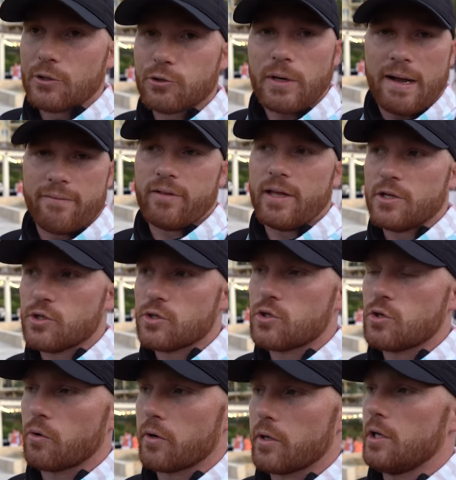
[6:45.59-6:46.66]
travel
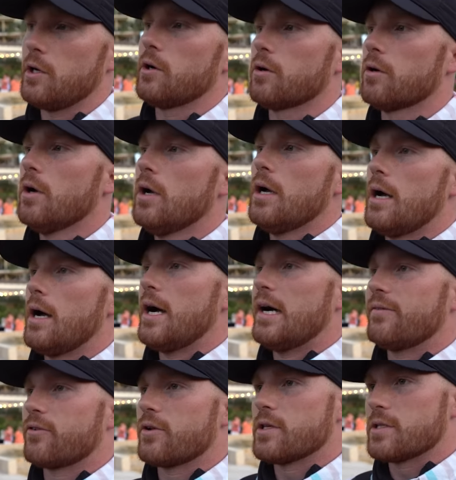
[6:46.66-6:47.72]
agents who are here
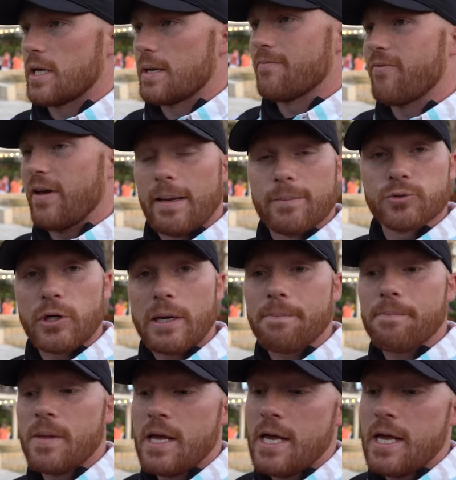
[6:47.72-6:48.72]
uh, for the same fam trip